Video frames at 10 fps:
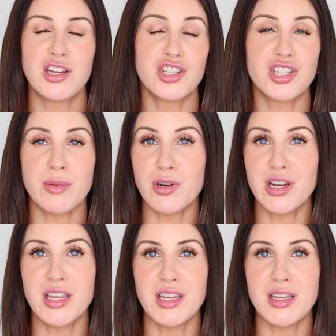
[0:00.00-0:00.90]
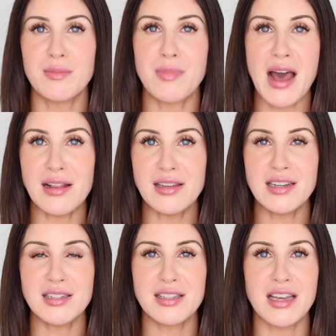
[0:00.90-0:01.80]
shimmery
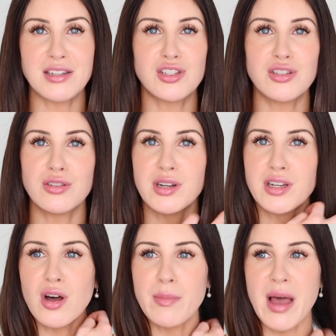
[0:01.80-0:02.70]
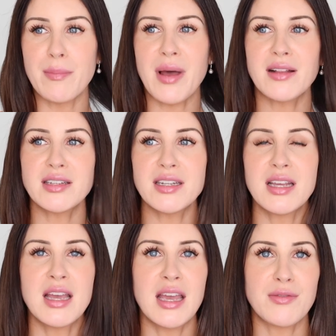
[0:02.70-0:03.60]
palette than to an all matte
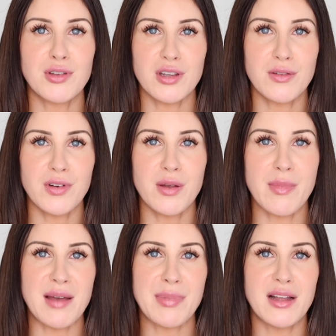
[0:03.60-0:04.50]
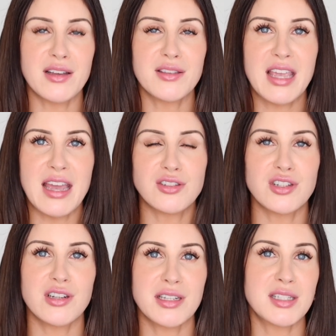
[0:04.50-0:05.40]
palette. If you're looking for a matte palette, the
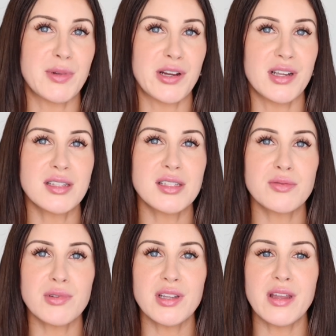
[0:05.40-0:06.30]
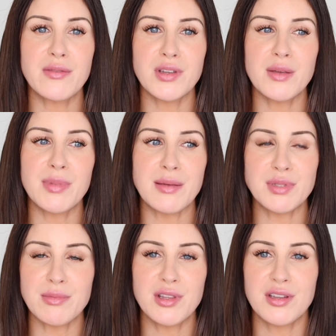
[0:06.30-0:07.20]
Candor Experience is really lovely, but I'm
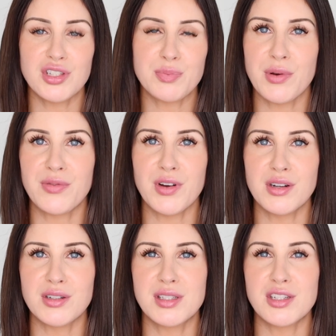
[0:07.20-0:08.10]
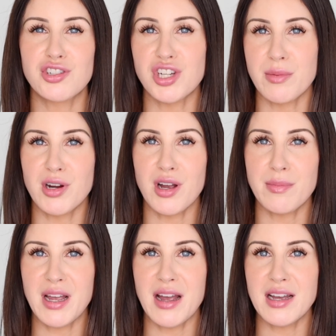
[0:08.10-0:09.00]
someone that just prefers shimmer on
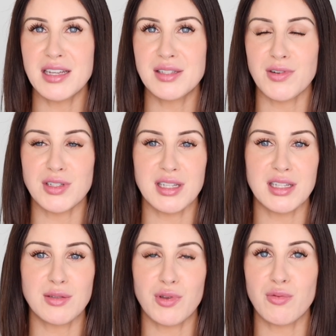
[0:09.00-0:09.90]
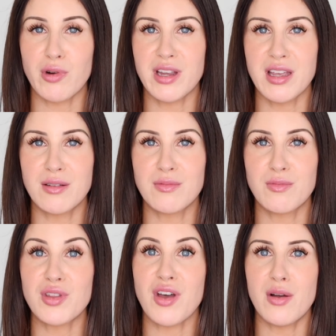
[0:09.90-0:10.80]
my eyes versus with working
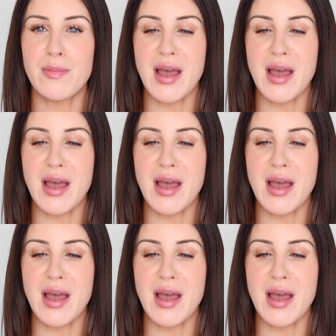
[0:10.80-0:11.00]
with all